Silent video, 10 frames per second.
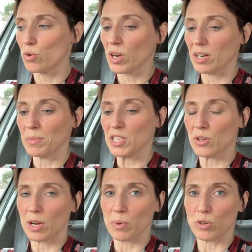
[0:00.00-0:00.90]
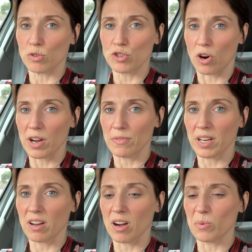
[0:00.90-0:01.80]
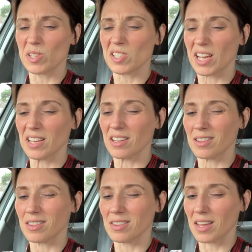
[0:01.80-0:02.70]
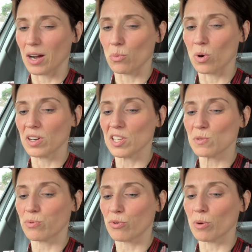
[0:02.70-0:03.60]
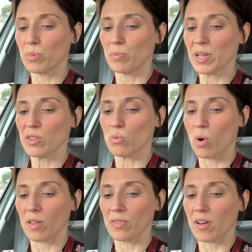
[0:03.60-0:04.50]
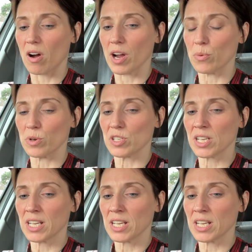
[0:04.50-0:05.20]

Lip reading: going to be doing when you're driving, I would say that that one is probably the one that I would,